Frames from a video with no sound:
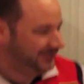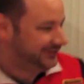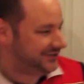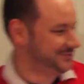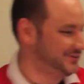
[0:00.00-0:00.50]

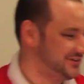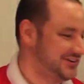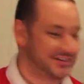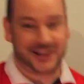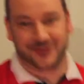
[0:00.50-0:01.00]
This is where it
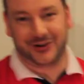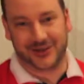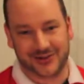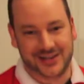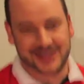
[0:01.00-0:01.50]
starts getting very
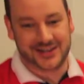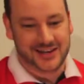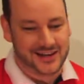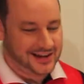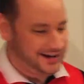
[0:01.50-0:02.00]
unique.
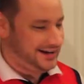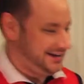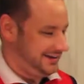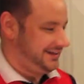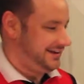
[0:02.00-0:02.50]

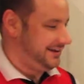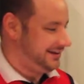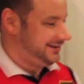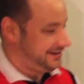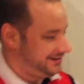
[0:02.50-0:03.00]

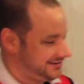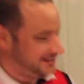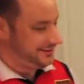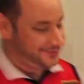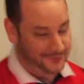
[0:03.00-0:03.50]
Again, because
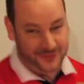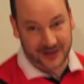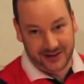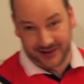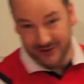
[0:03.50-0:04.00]
I
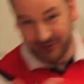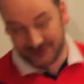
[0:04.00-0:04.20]
do love